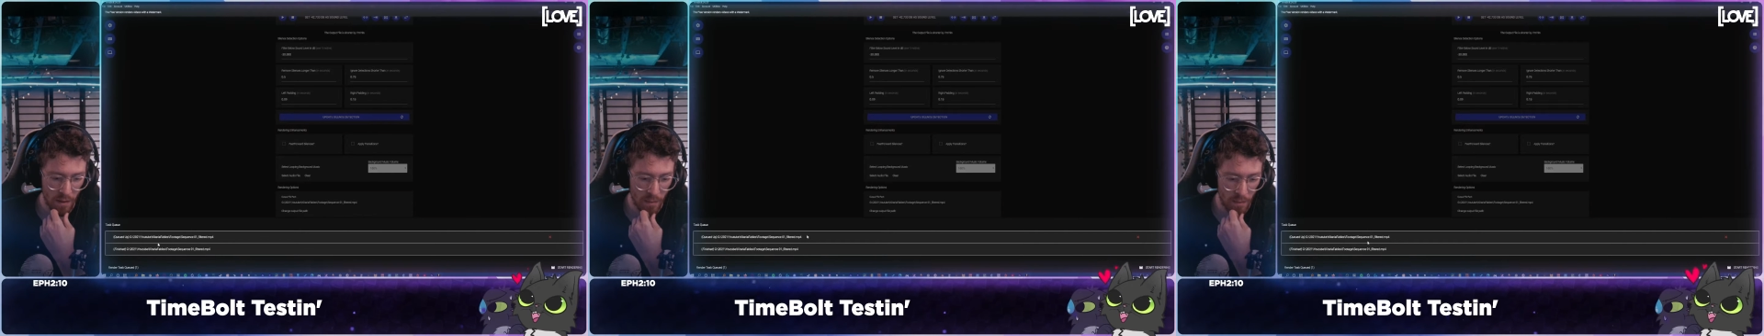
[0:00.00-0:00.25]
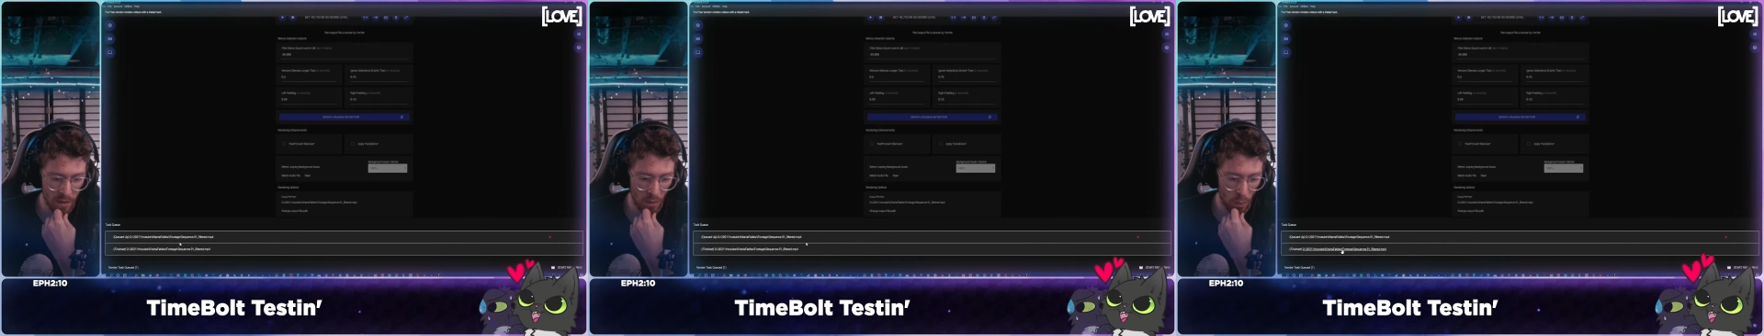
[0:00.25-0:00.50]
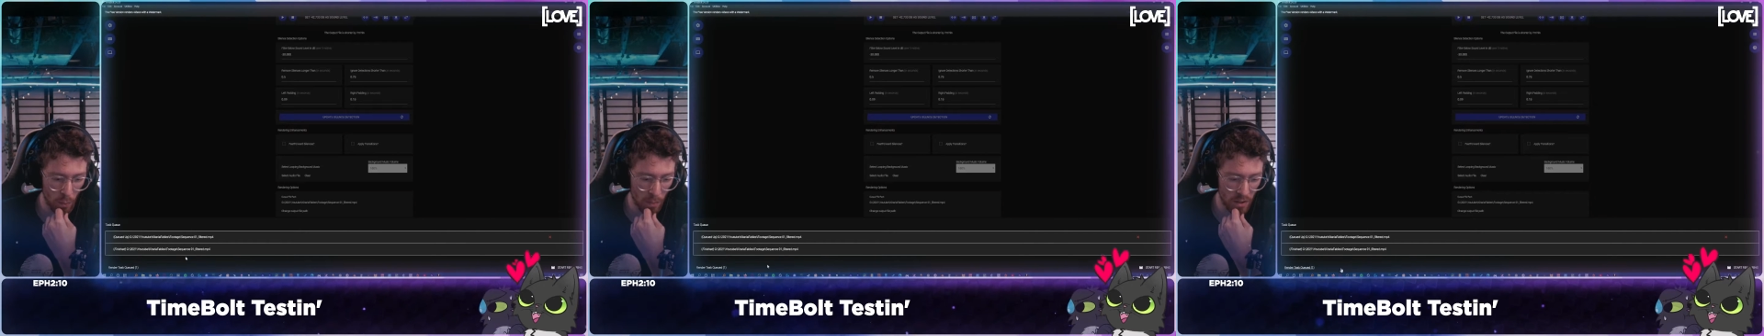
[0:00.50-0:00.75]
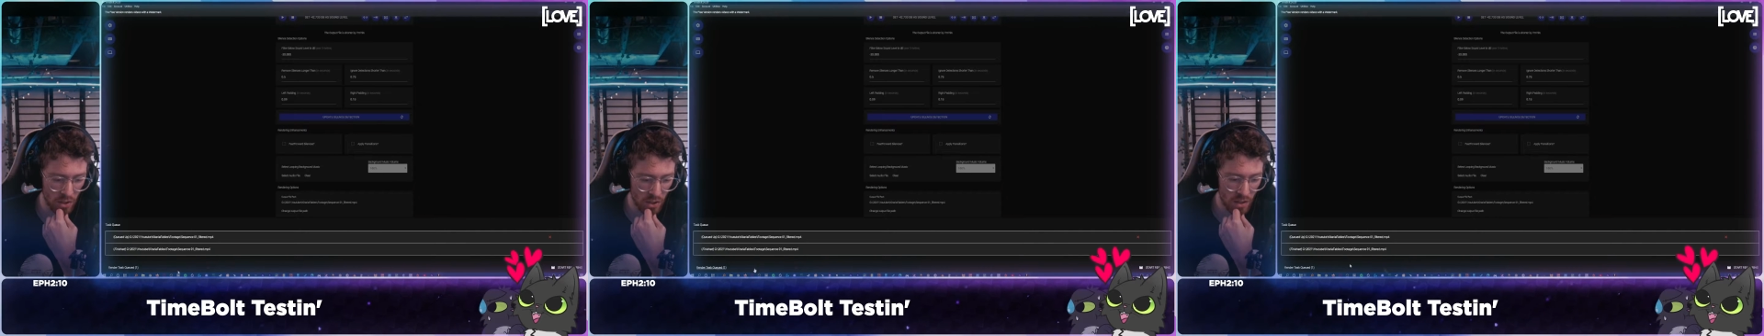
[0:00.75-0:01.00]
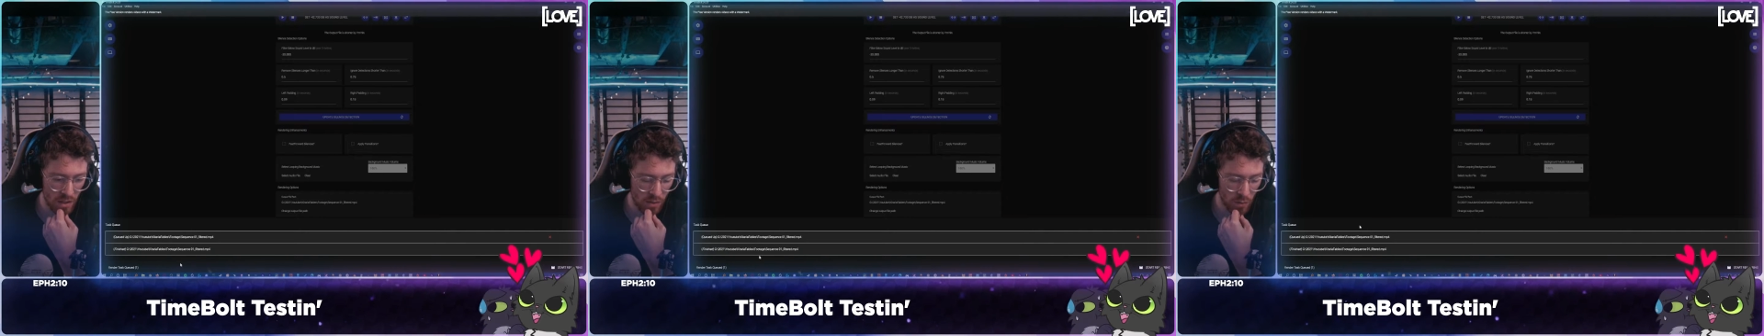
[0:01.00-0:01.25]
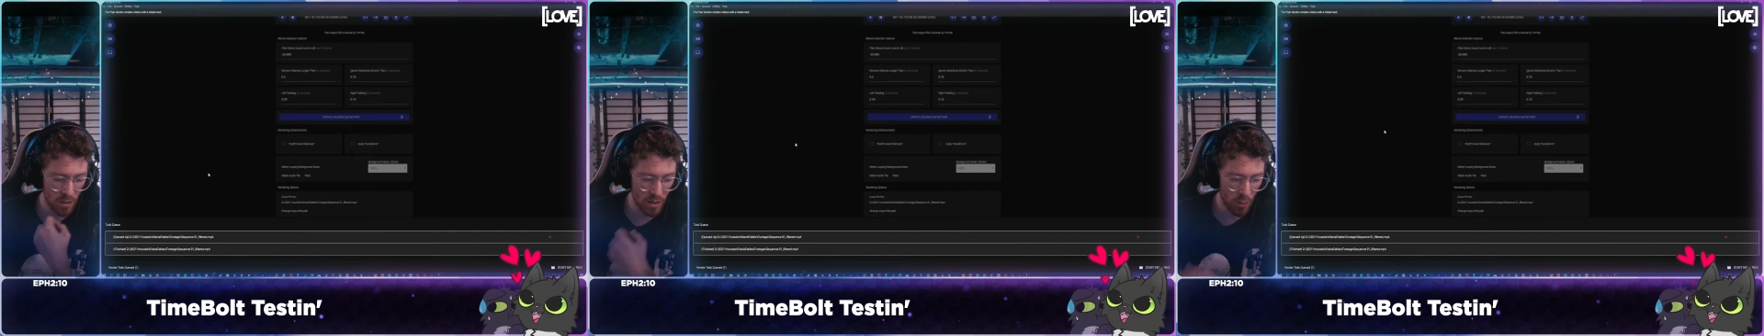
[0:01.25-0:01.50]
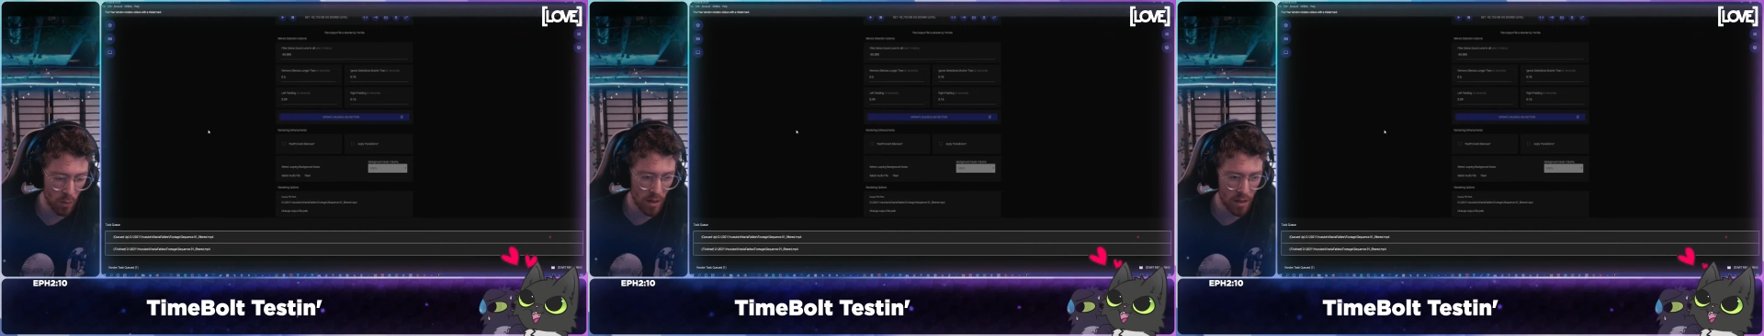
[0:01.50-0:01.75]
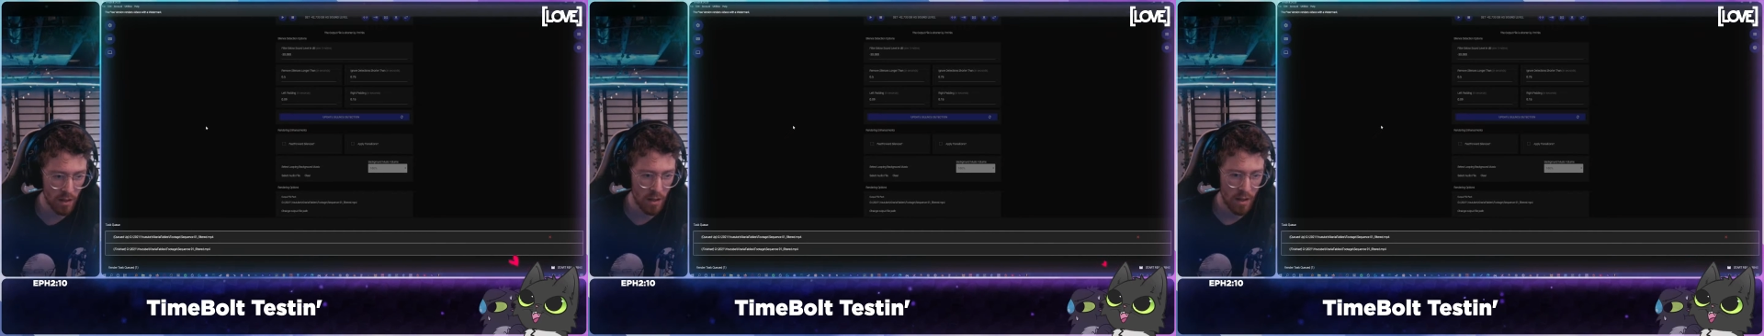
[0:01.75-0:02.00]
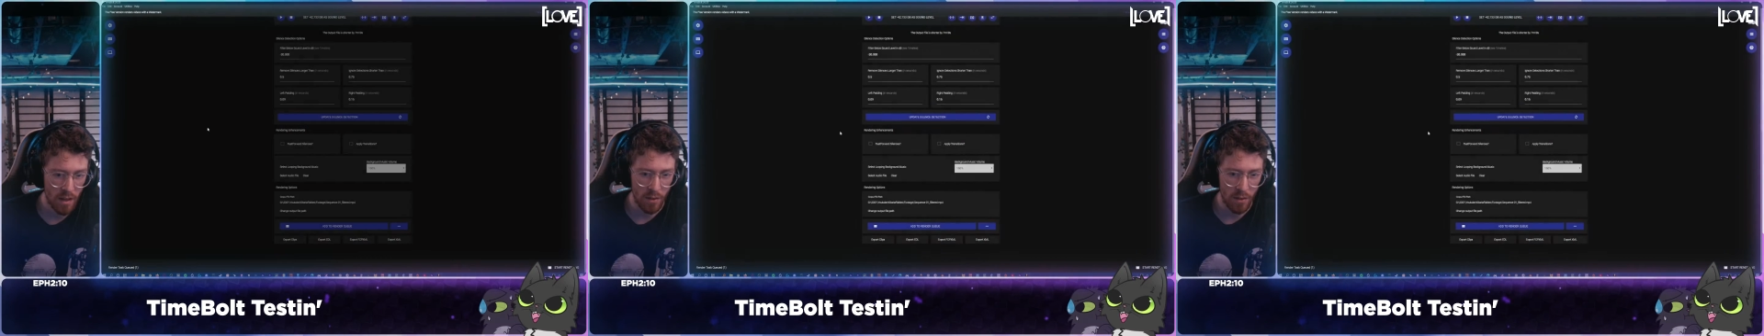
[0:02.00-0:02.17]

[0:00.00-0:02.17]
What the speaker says: make a whole bunch of these really quick.